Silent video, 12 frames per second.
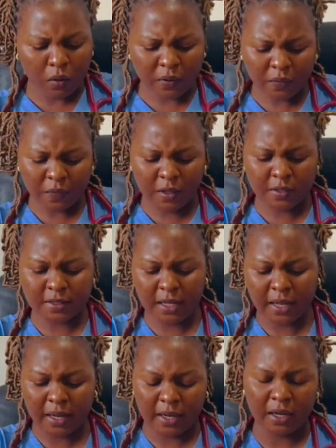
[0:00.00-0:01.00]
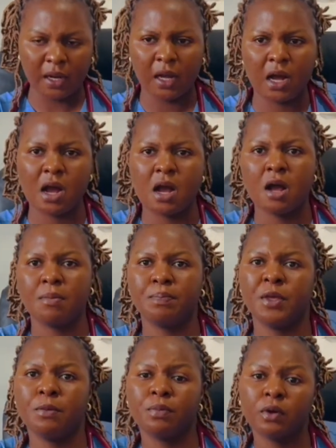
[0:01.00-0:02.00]
Other things that
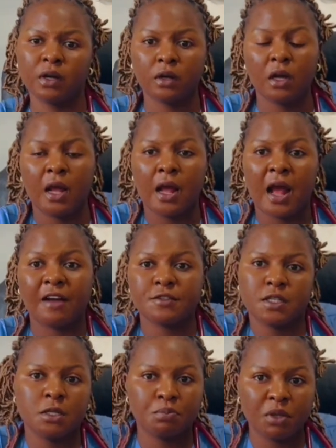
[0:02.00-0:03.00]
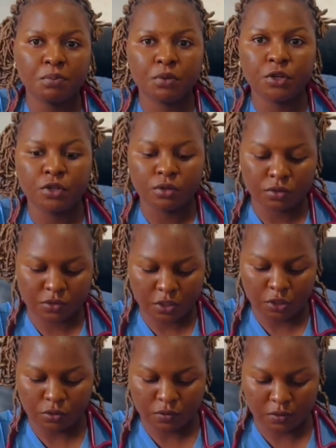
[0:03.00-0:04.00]
I've seen people use,
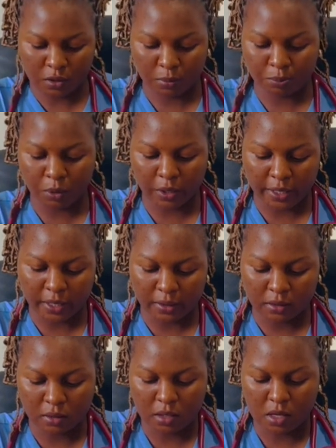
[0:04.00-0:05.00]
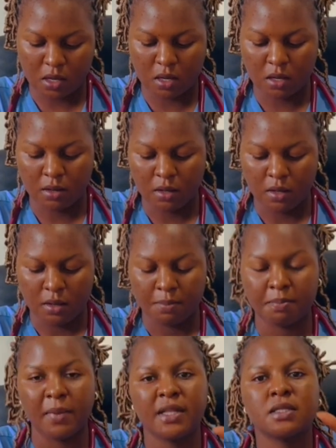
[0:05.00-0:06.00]
they use the pocket
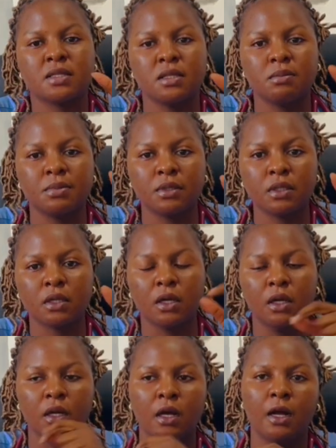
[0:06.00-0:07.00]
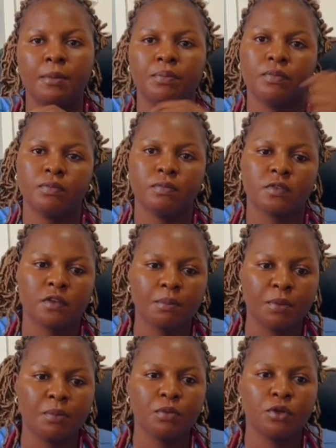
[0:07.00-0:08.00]
medicine book.
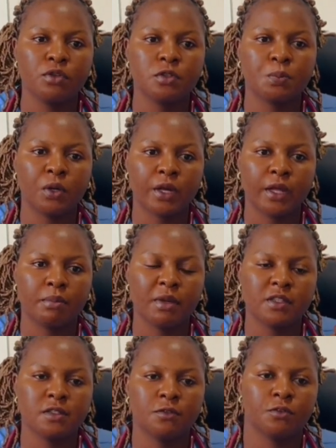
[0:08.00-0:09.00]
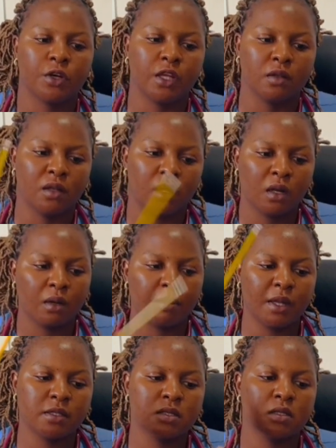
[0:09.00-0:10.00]
Some people use pocket medicine for internal
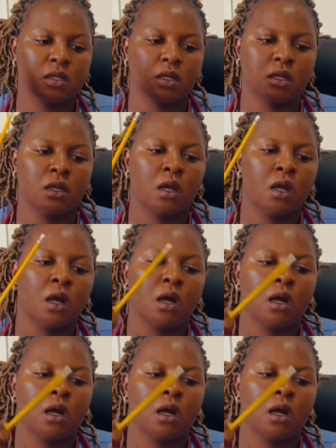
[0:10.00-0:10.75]
medicine,